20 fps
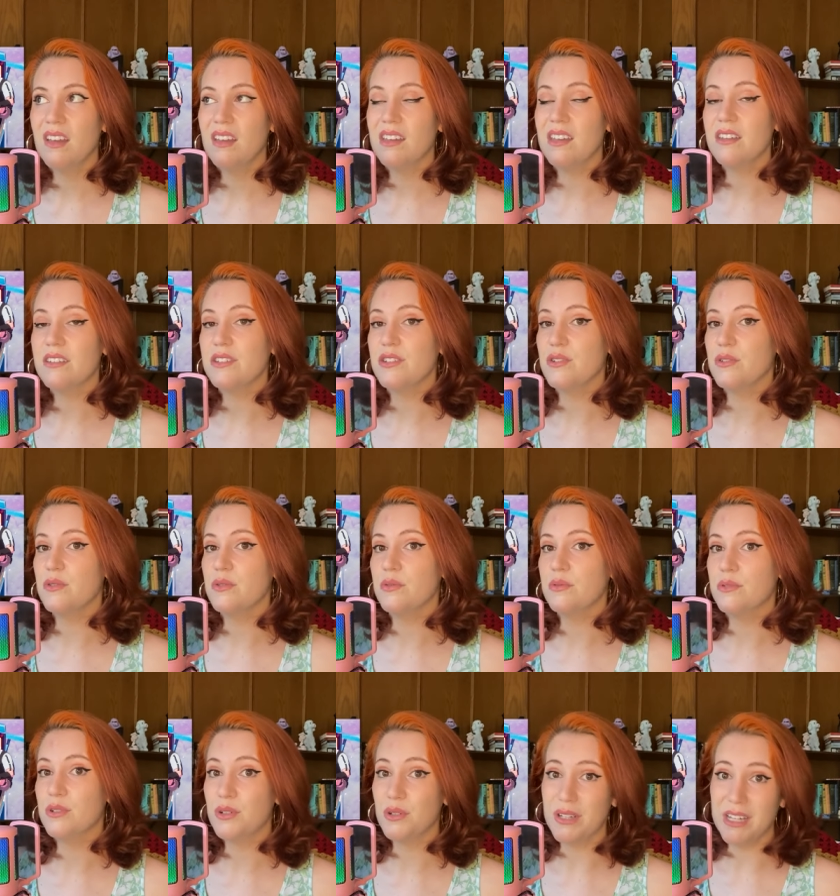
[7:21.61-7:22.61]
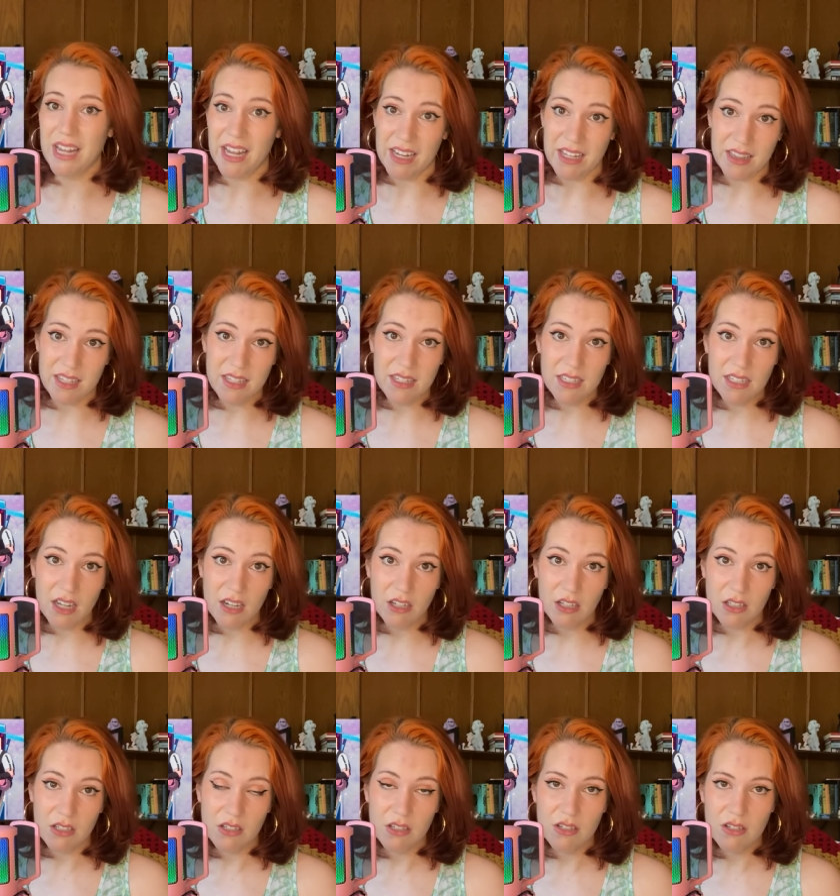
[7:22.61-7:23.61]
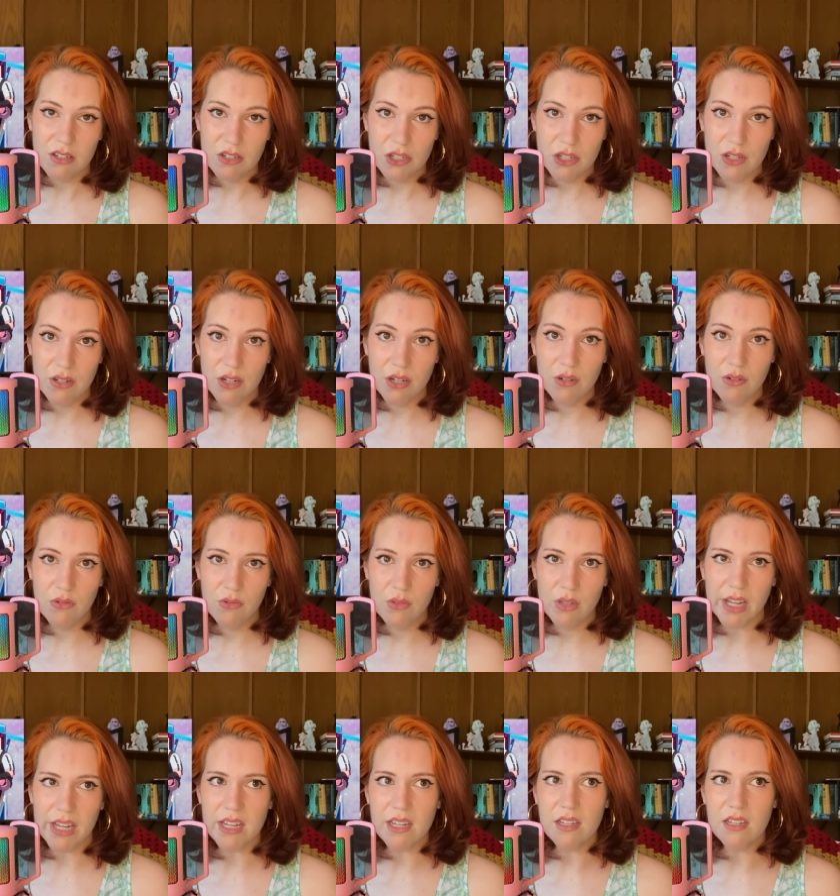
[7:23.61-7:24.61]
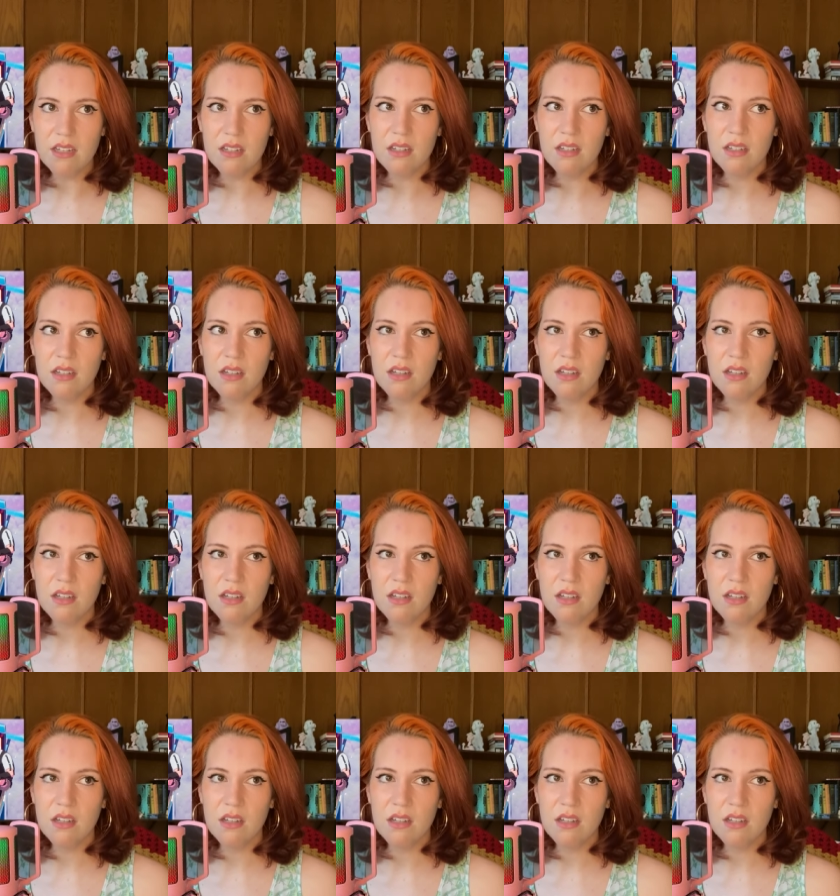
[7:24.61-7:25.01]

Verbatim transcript: get to create these characters? You know, like,